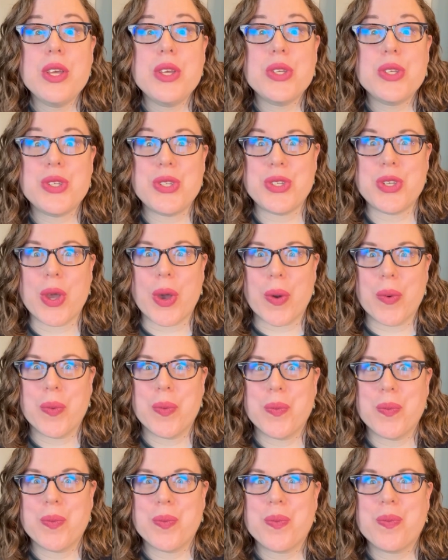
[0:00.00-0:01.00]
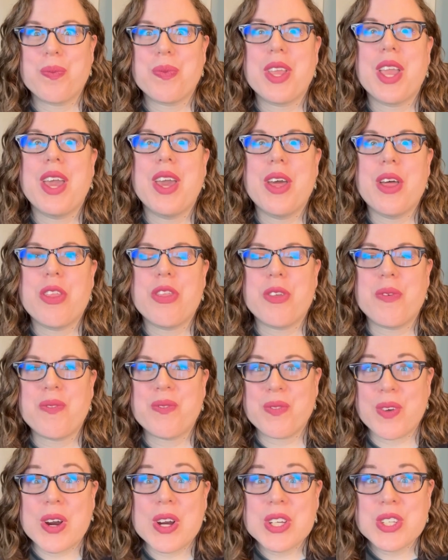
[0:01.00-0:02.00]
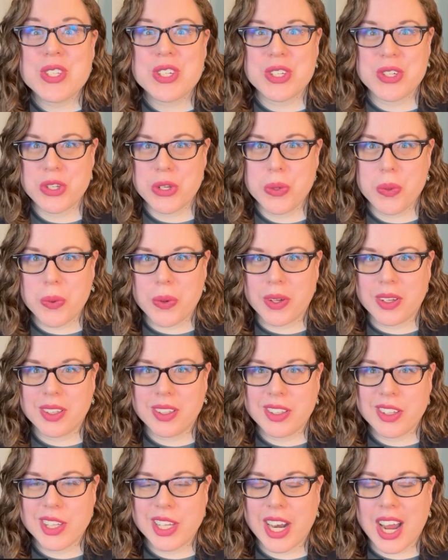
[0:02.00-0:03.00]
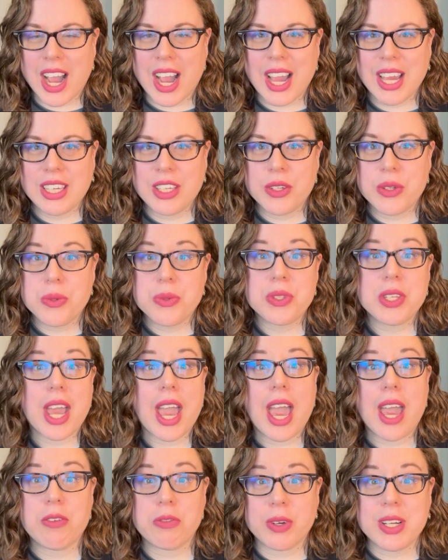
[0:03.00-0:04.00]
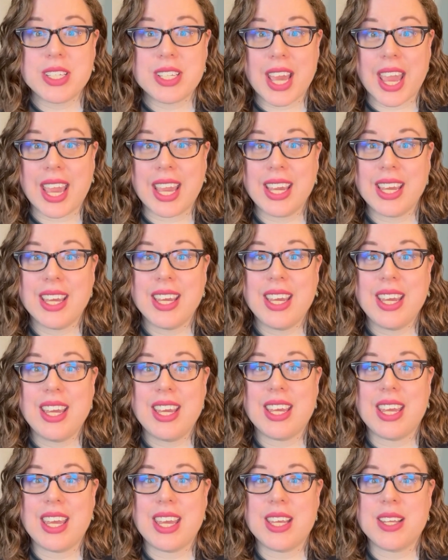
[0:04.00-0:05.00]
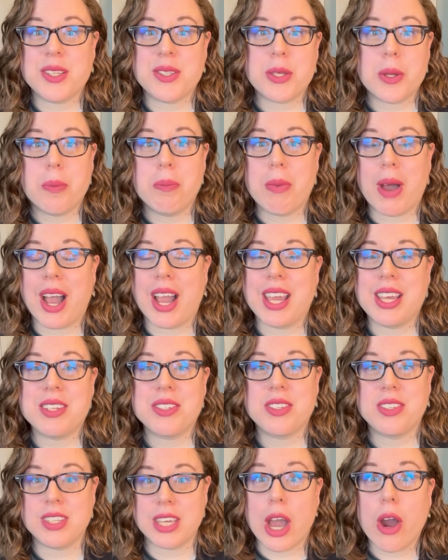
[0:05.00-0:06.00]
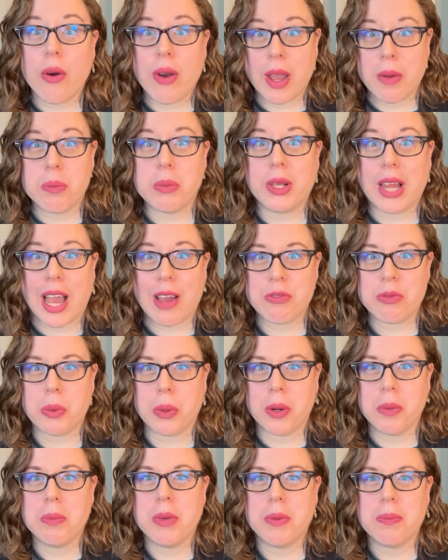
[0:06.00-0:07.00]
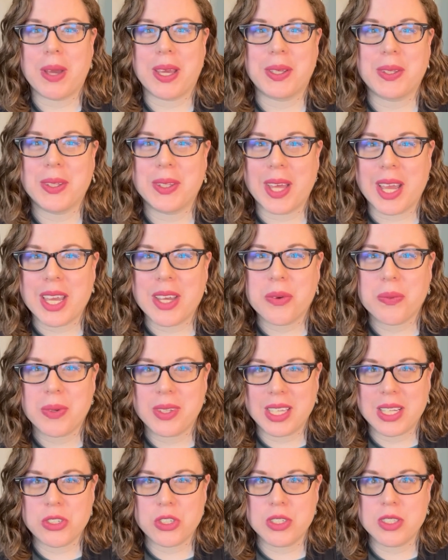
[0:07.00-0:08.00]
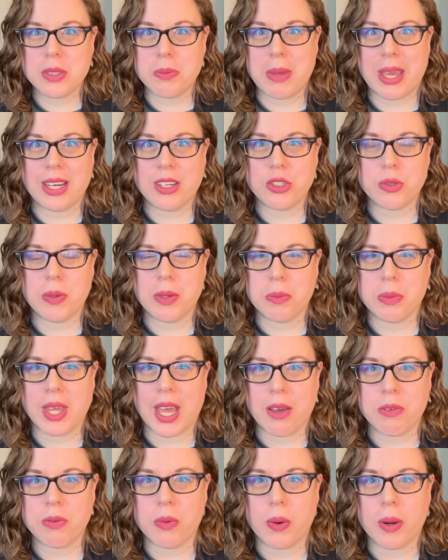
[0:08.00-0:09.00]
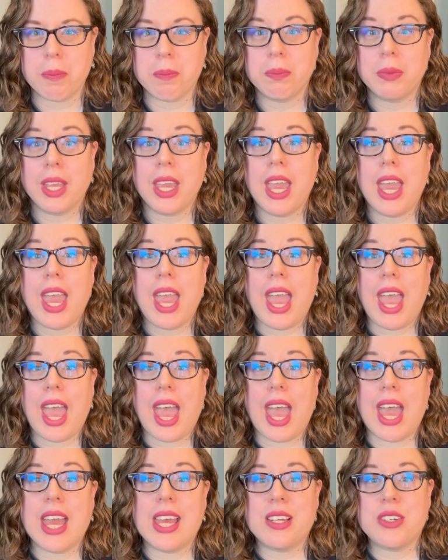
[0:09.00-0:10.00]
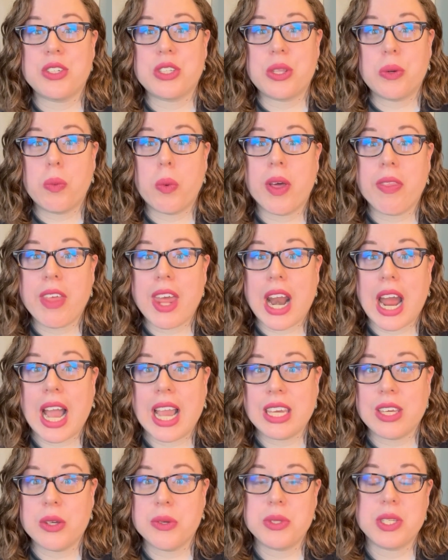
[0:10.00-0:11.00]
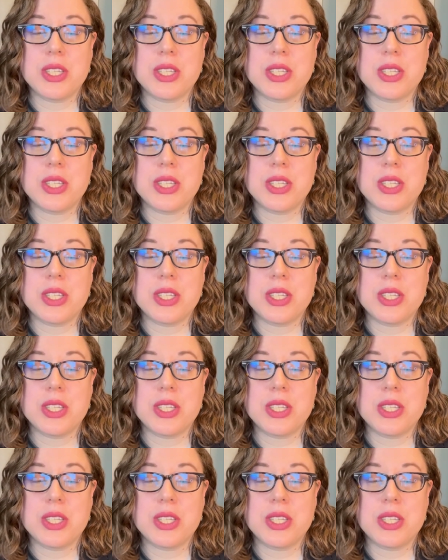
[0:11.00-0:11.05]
So, the first tool that I use every day is my CRM platform, my client relations management platform. And the one that I use